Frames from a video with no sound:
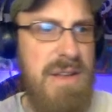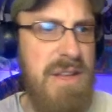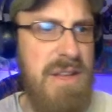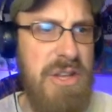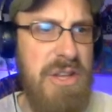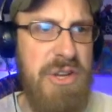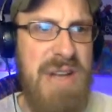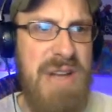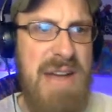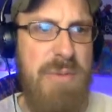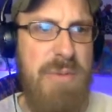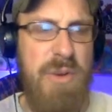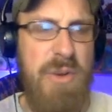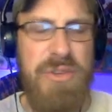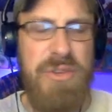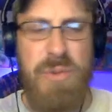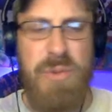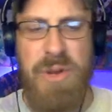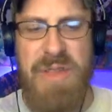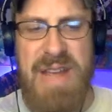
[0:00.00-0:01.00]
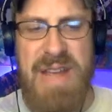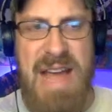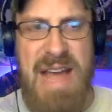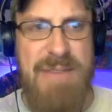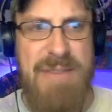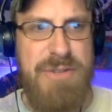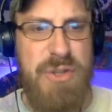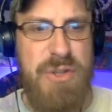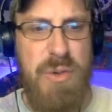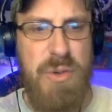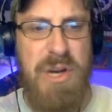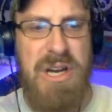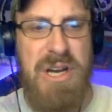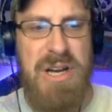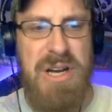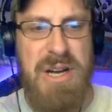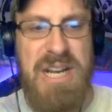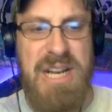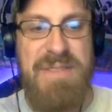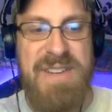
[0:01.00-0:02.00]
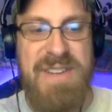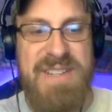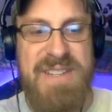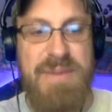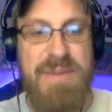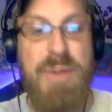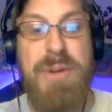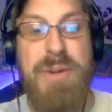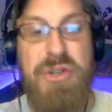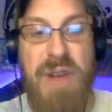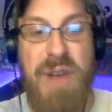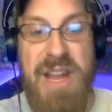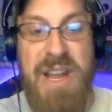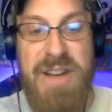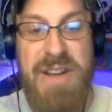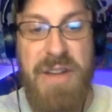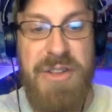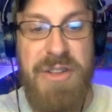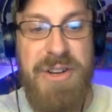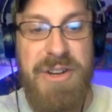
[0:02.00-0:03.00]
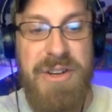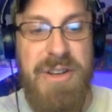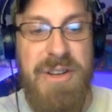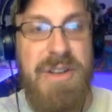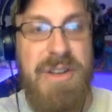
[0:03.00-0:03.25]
You can have ones where they have to convince them to betray another.